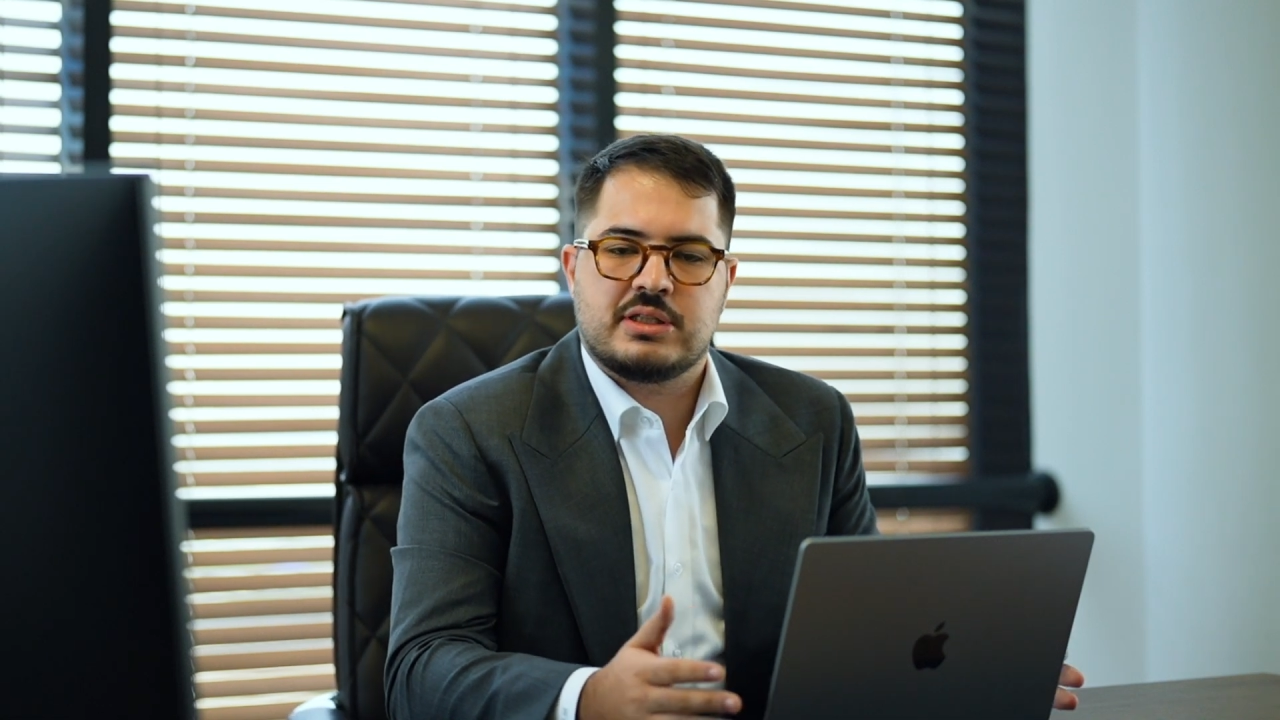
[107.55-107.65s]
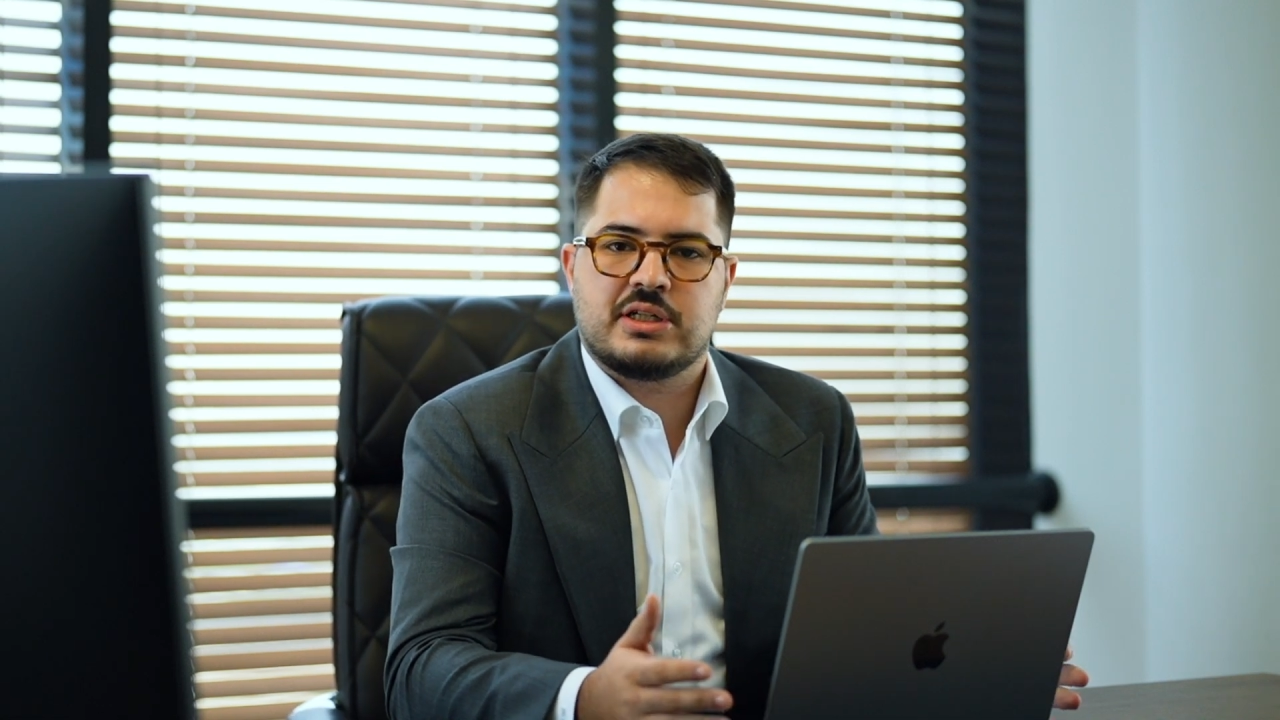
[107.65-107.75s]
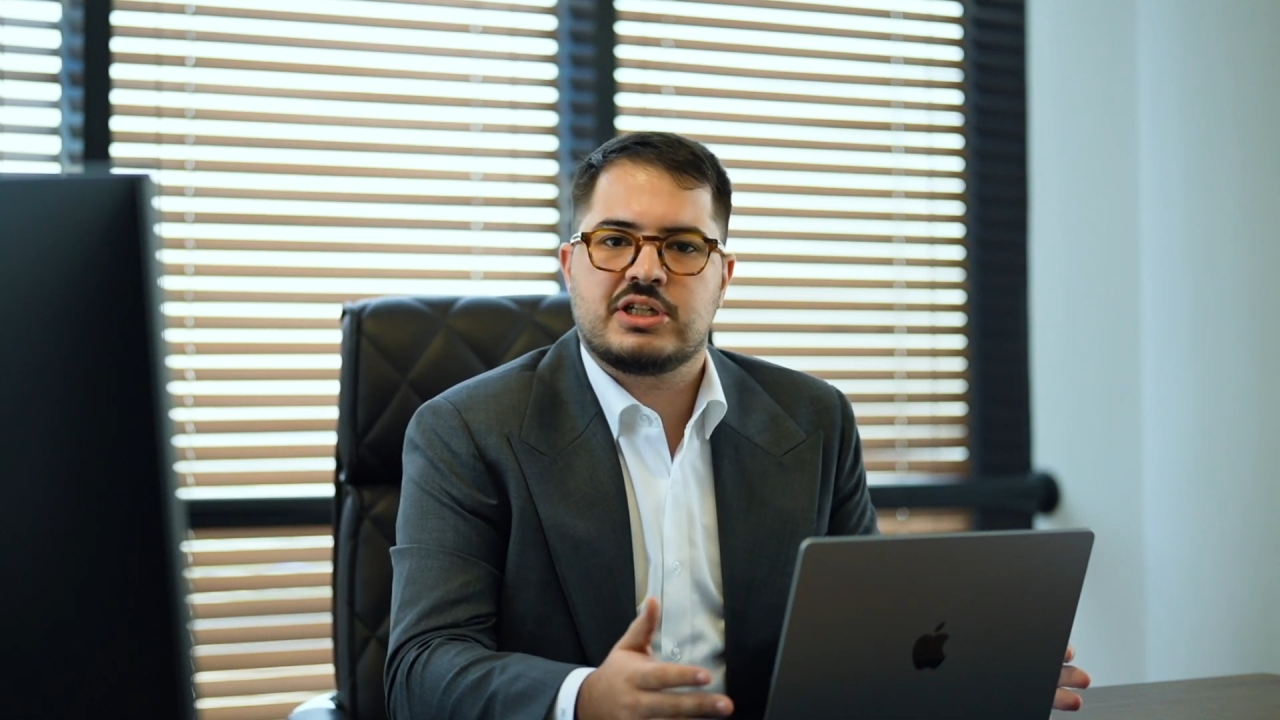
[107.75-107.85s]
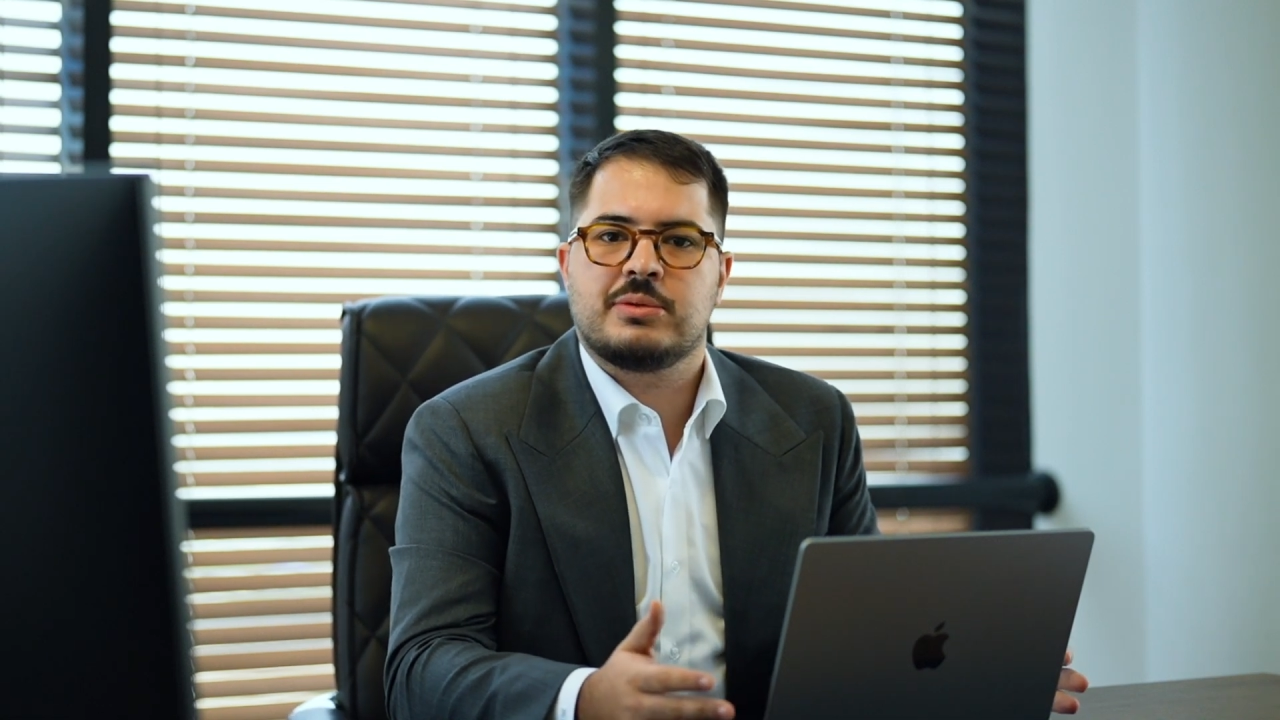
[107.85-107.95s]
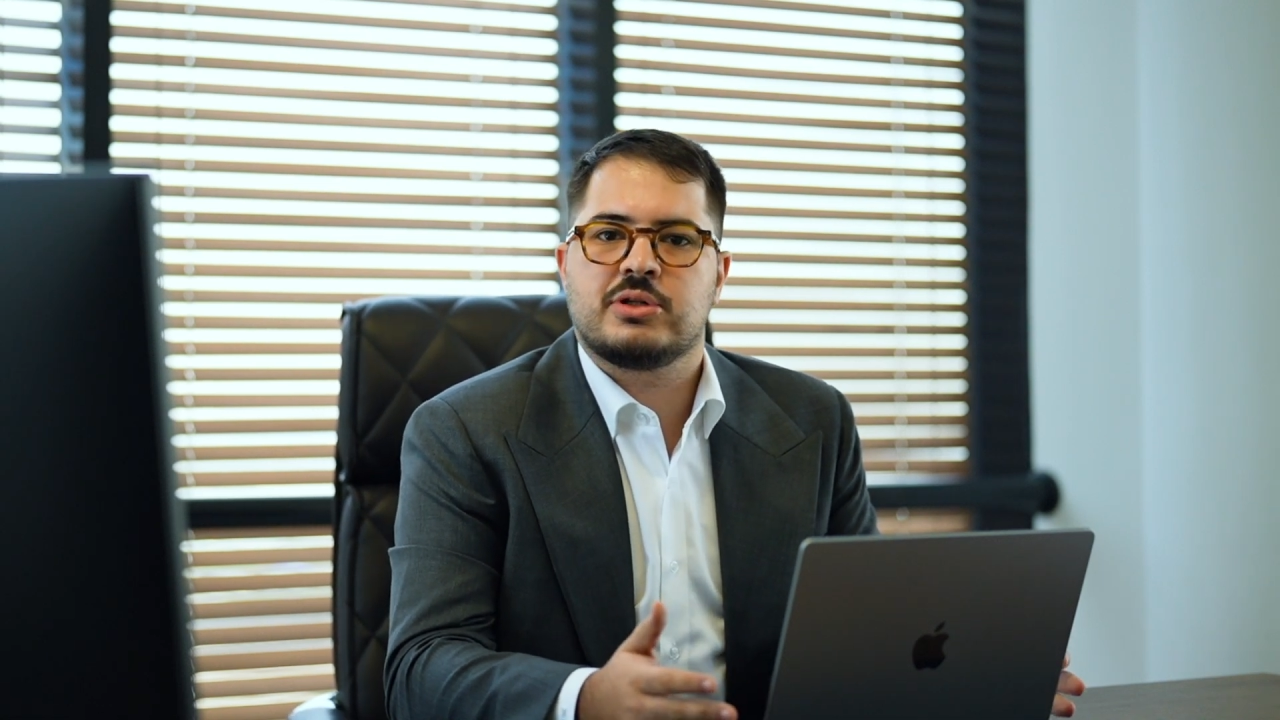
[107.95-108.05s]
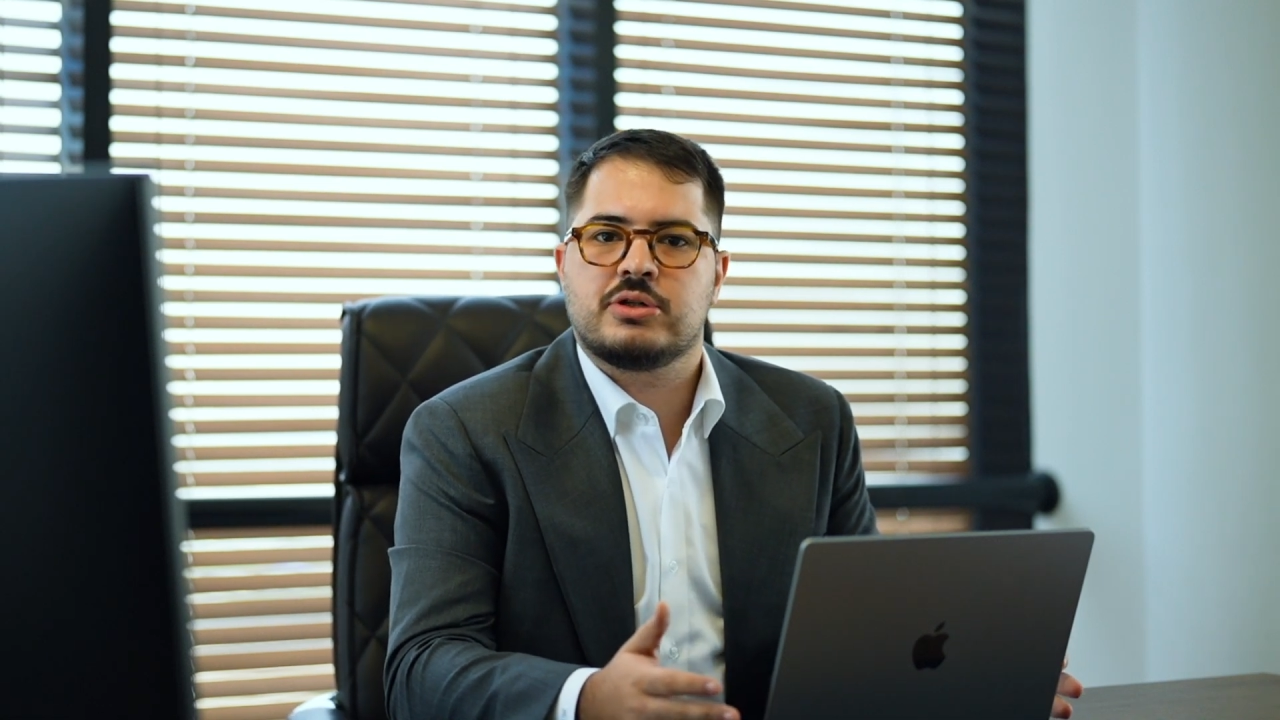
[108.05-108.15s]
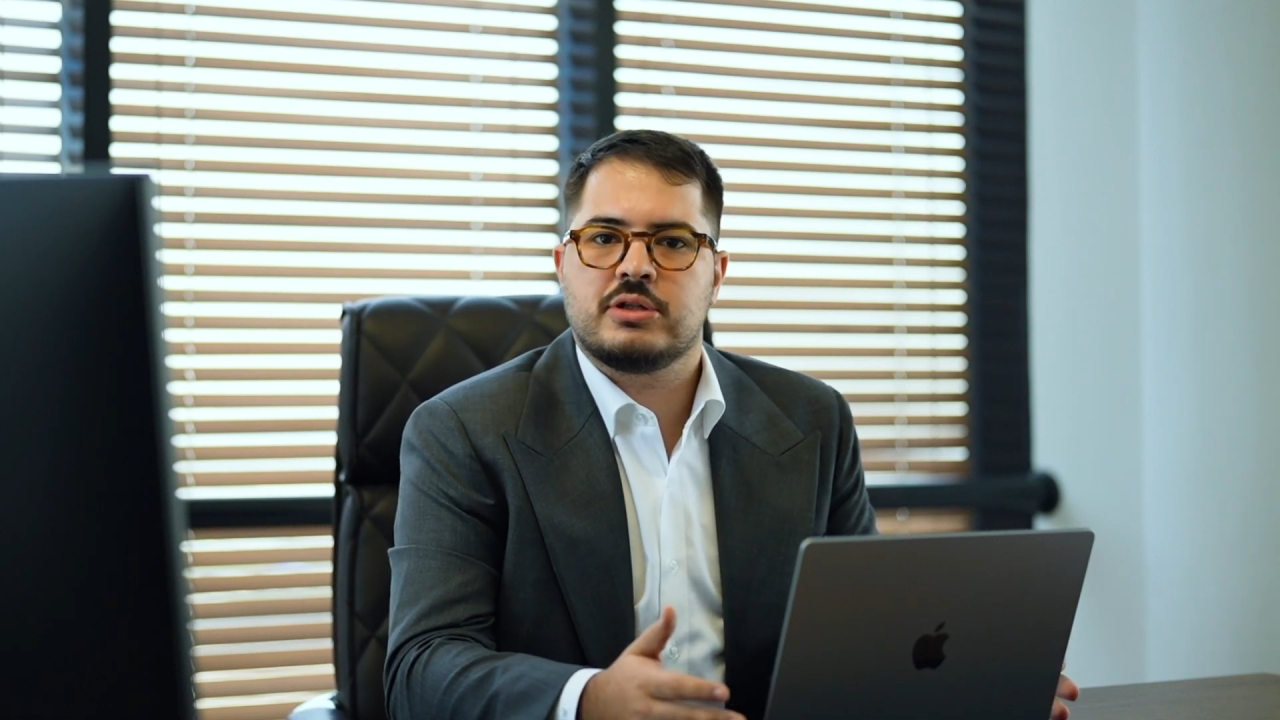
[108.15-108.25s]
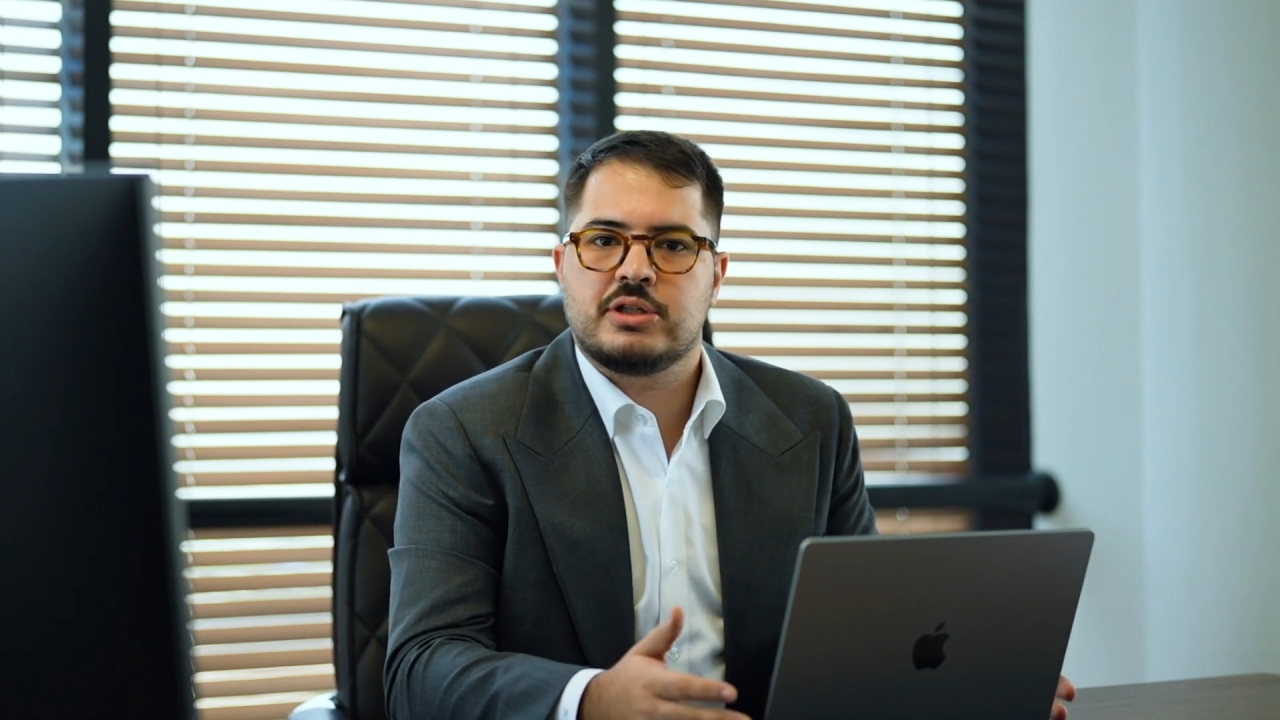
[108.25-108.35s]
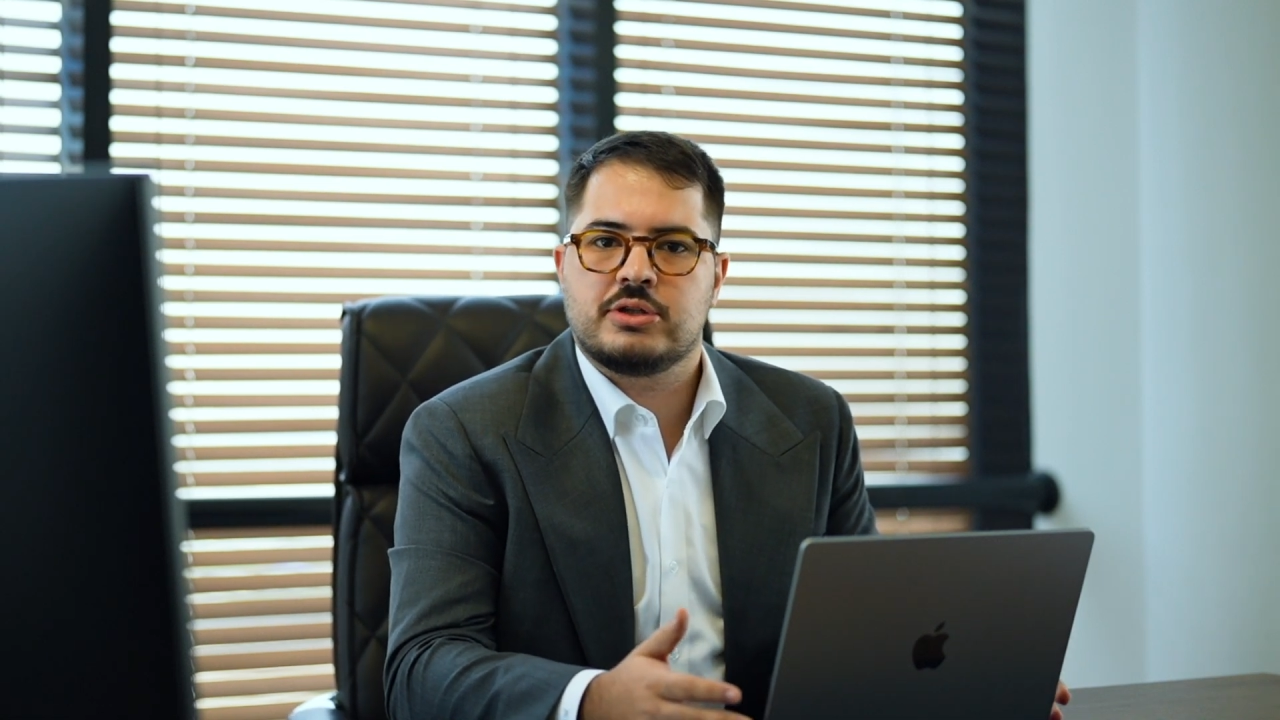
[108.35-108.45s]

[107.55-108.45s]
in the chemical